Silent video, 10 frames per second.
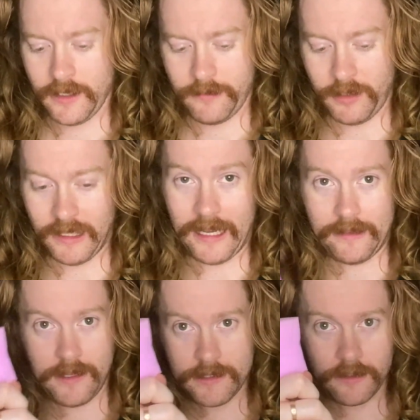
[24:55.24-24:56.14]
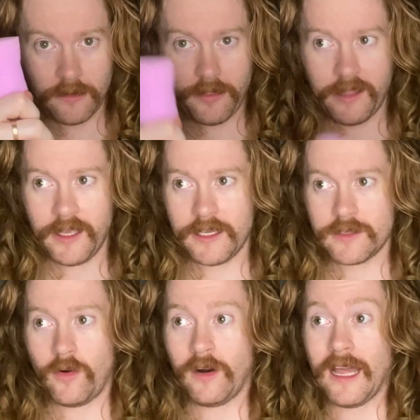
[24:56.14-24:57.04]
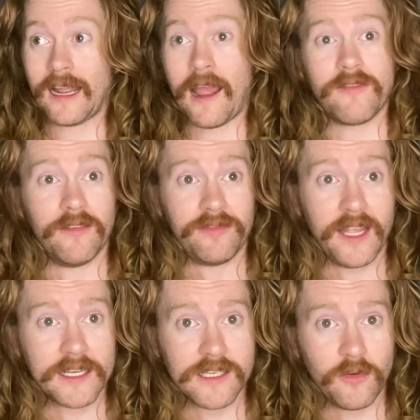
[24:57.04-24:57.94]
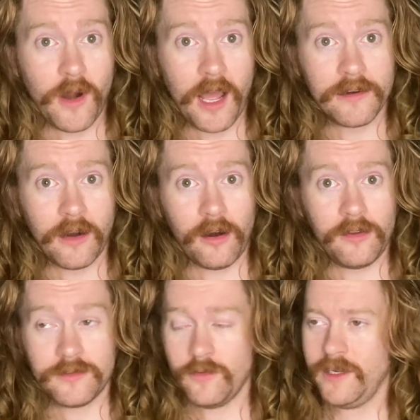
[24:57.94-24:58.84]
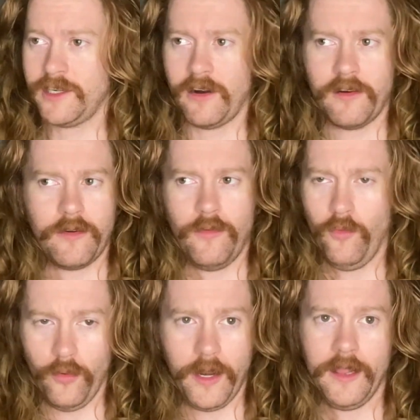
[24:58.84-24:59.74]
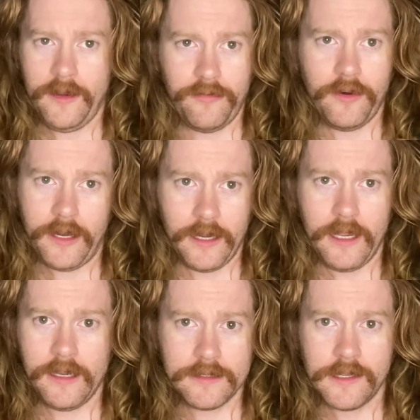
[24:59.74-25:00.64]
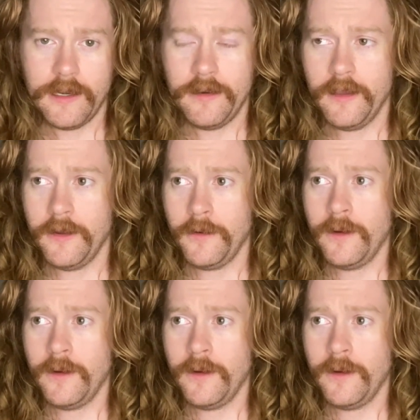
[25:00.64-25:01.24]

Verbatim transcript: But like these little things, or like I have the Flexi-Rod curls, which are really freaking easy to do.